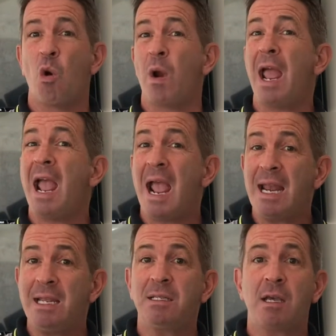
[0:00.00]
or
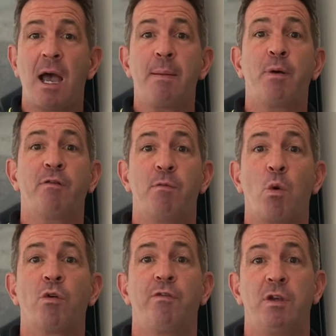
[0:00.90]
any type of
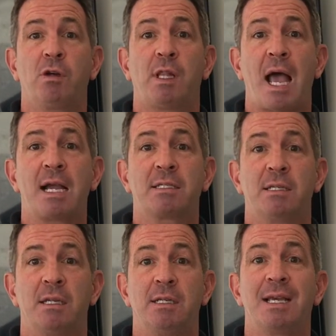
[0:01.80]
motor vehicle accident